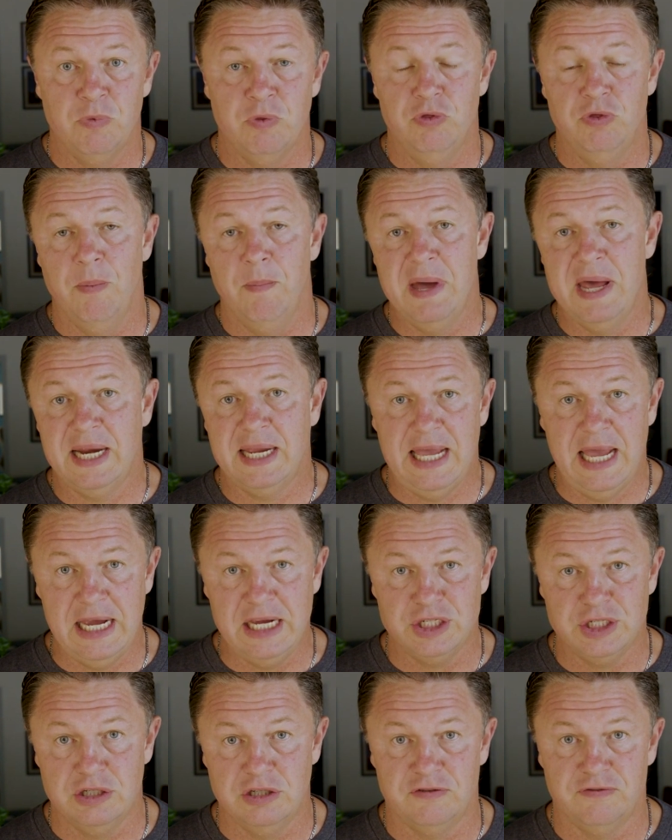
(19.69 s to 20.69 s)
The
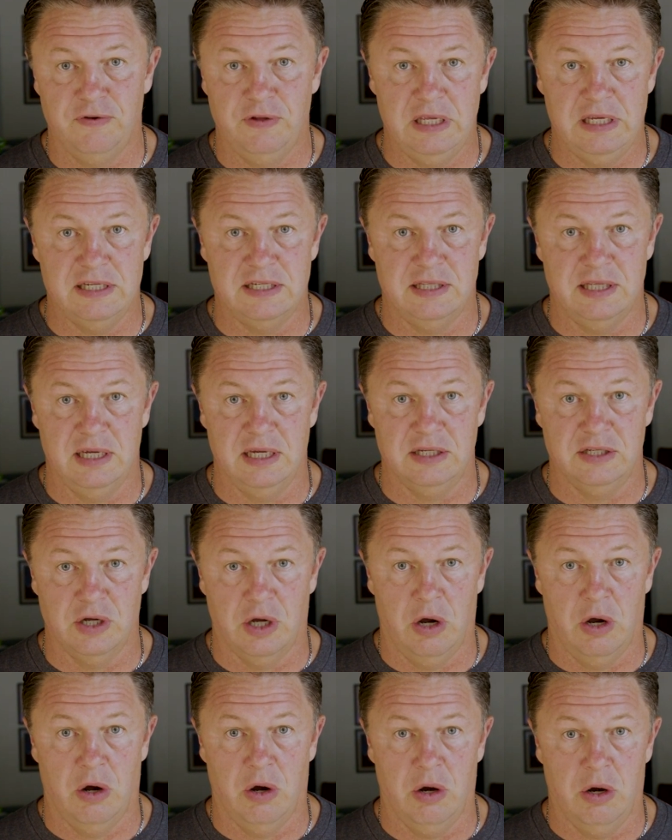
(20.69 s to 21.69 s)
medications for these things
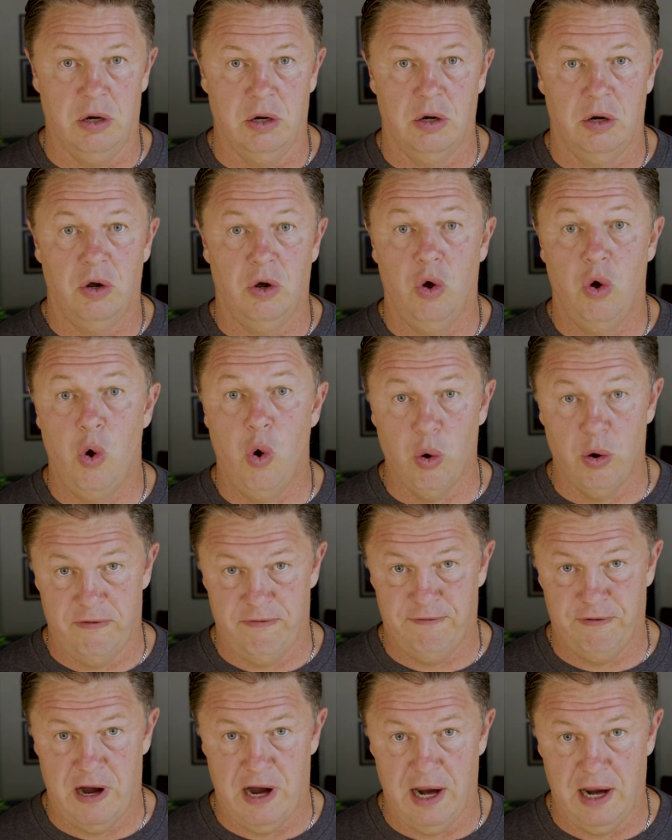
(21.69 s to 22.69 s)
are
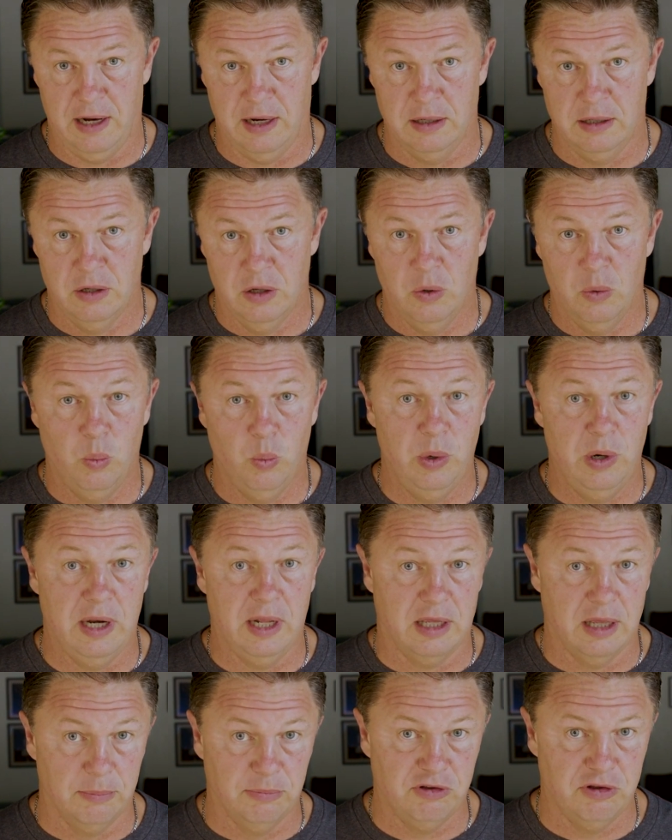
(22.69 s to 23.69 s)
horrifying when it
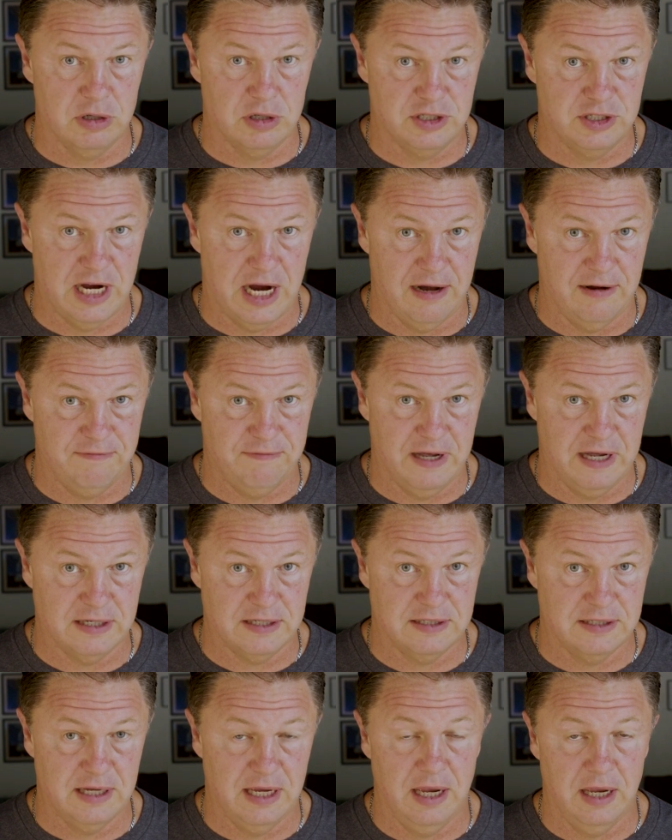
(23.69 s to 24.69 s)
comes to their side
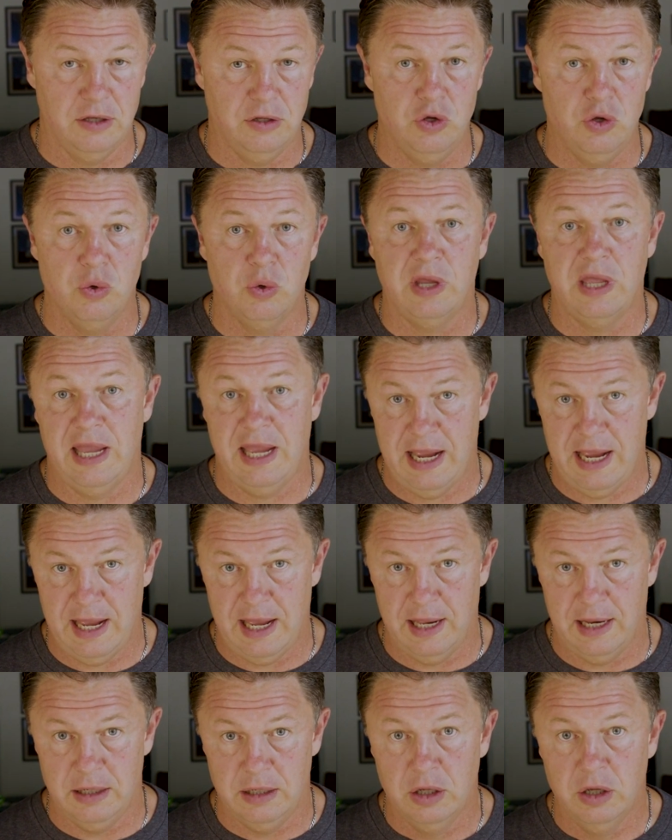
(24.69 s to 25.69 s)
effects, and you
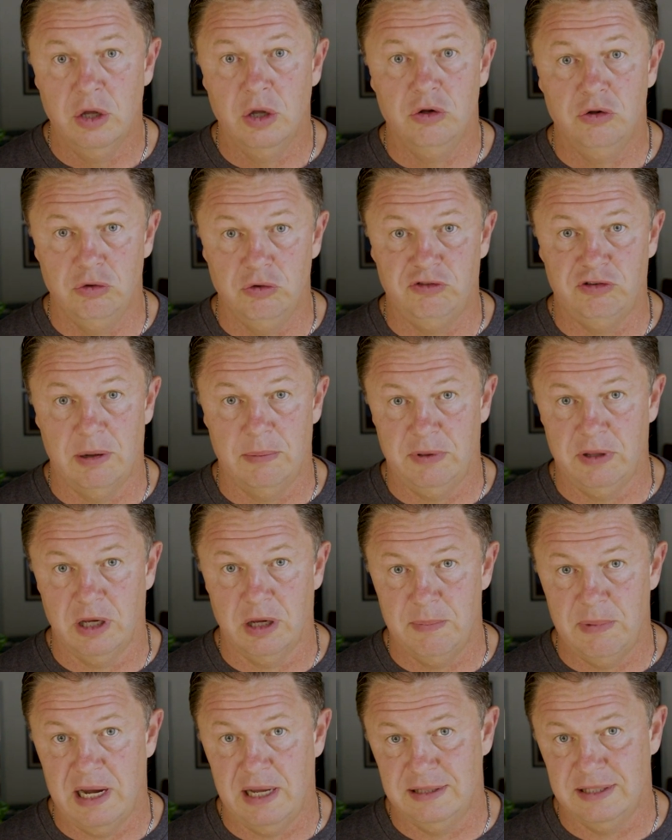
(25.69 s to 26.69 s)
can do something
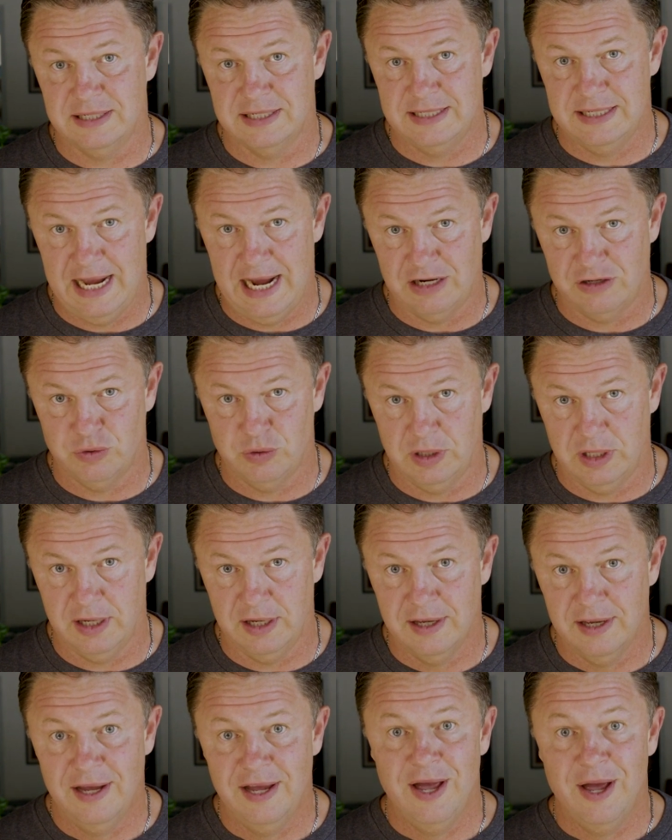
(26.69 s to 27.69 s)
about this naturally.
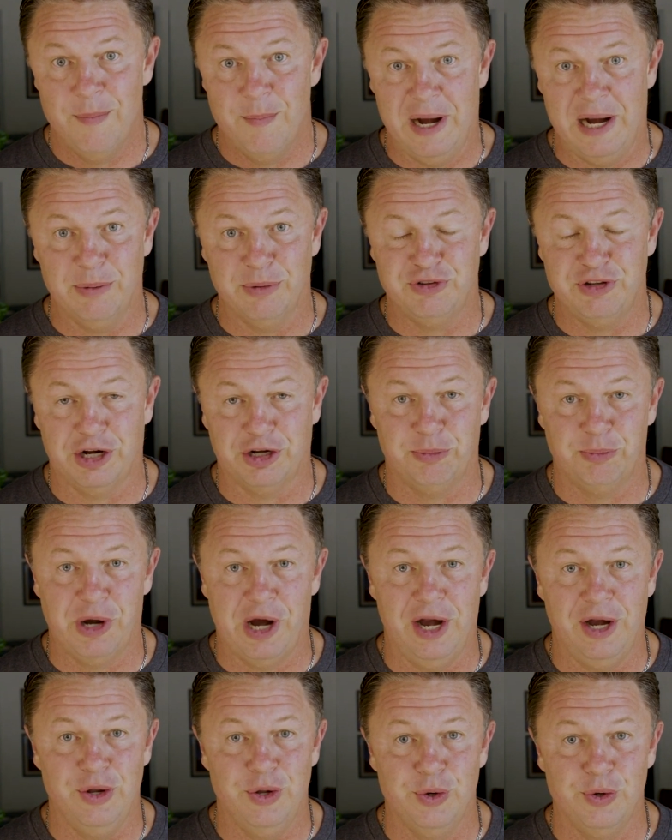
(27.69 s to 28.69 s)
My name is Dr.
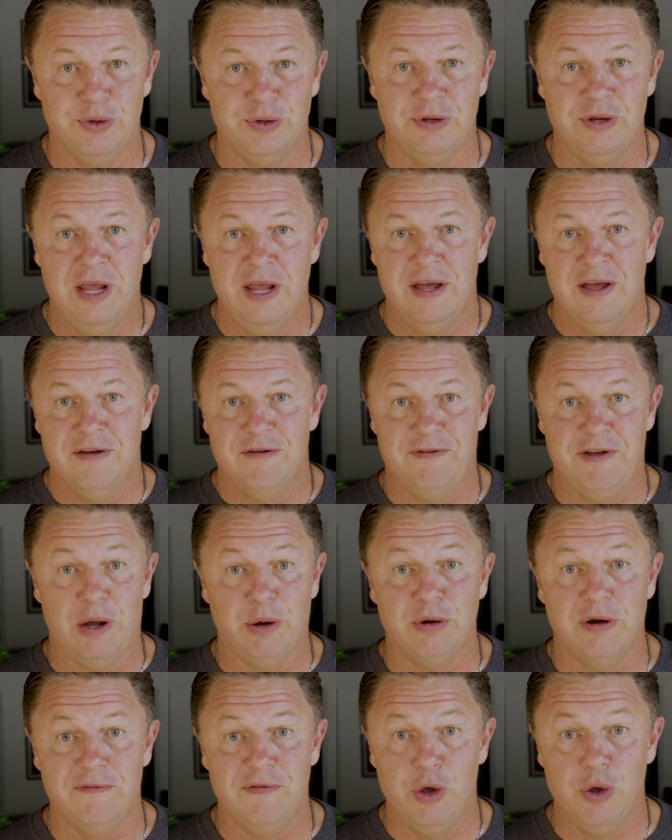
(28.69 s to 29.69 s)
Brian Hooten,
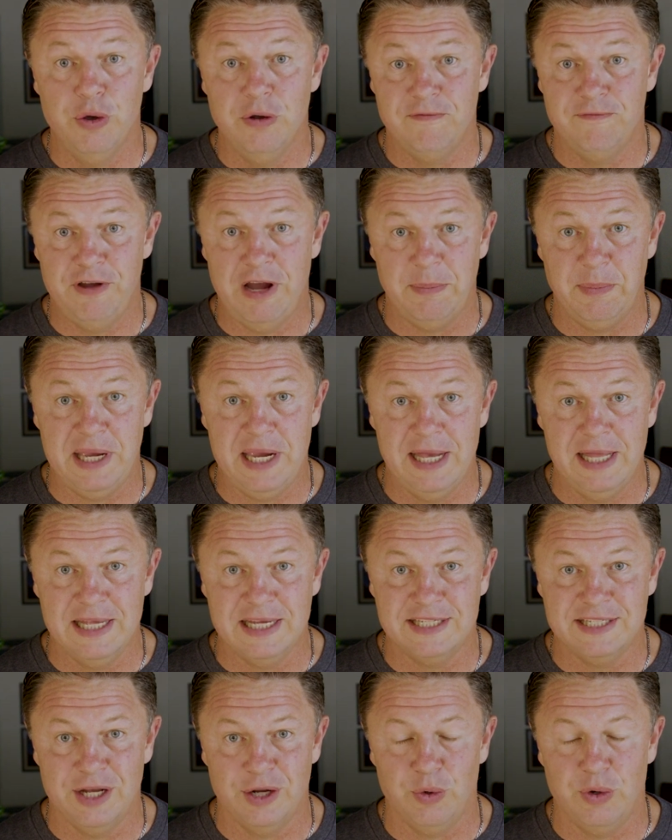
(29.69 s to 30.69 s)
founder of the Hooten Family Healing
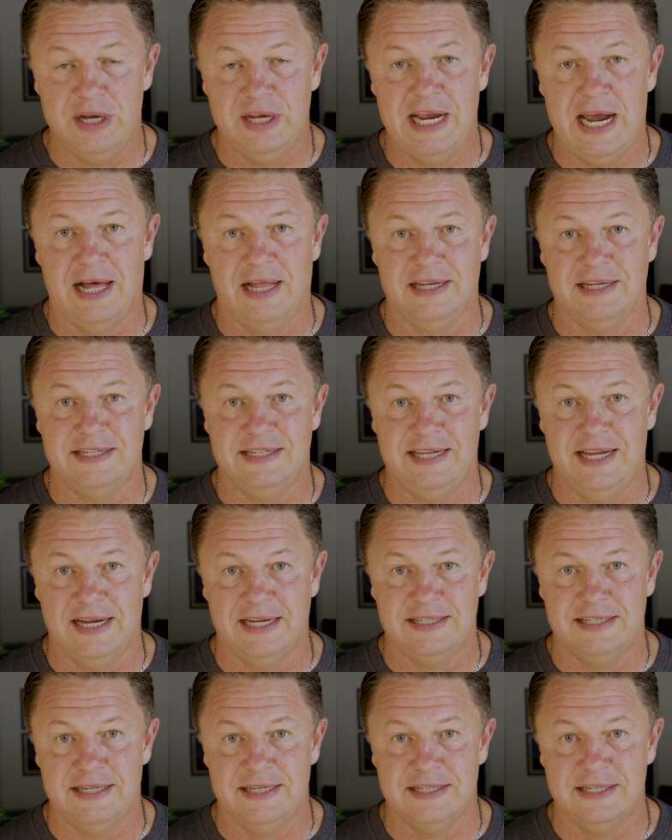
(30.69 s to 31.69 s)
Center in Dallas,
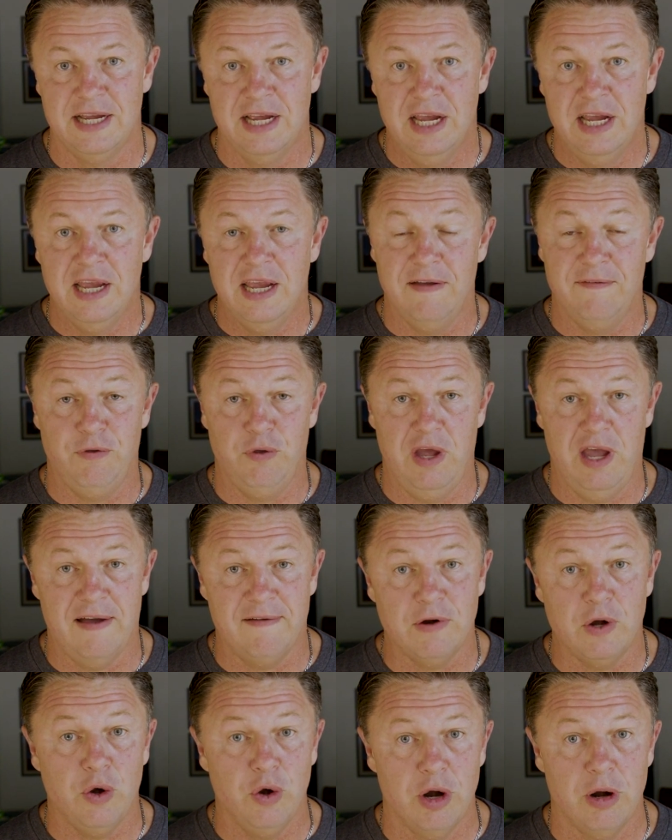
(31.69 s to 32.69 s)
Texas. If you
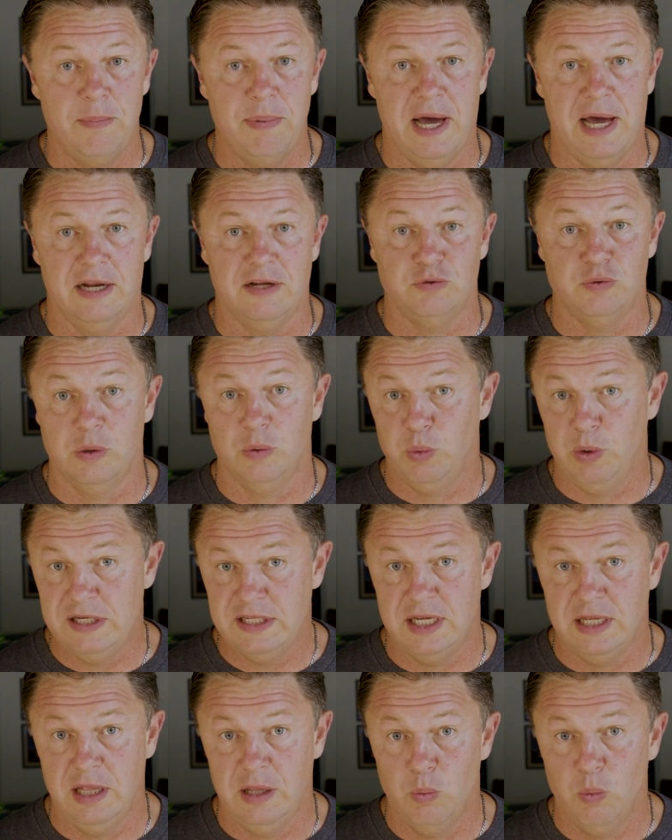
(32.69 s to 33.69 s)
haven't heard about us, we
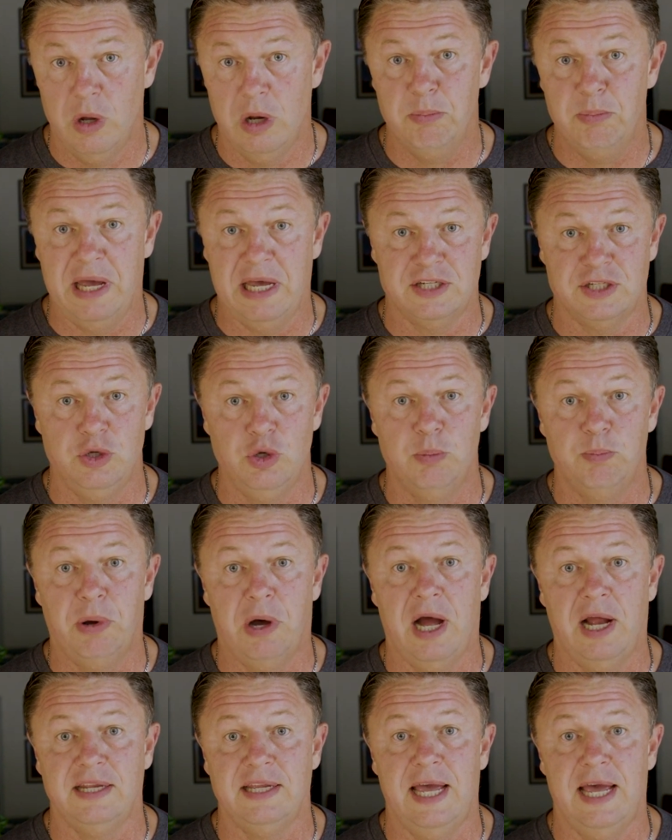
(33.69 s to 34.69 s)
recently won Best New
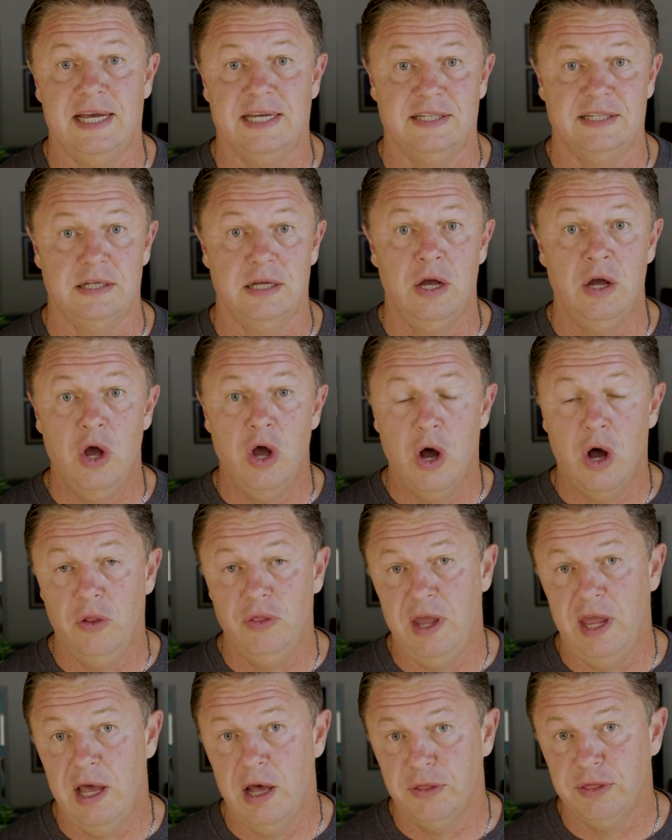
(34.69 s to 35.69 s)
Podcast on
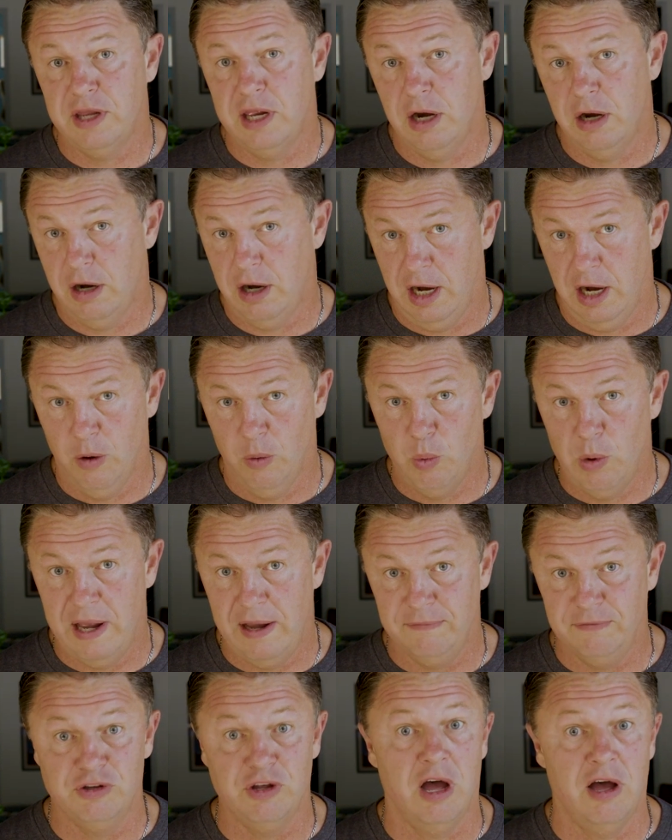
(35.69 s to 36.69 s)
the healthcare
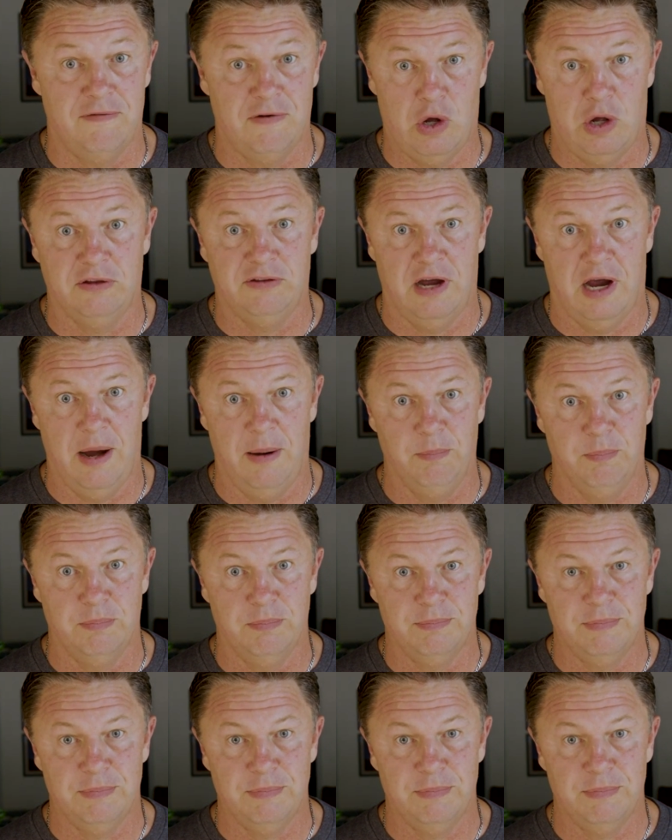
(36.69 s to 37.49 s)
airwaves of all time.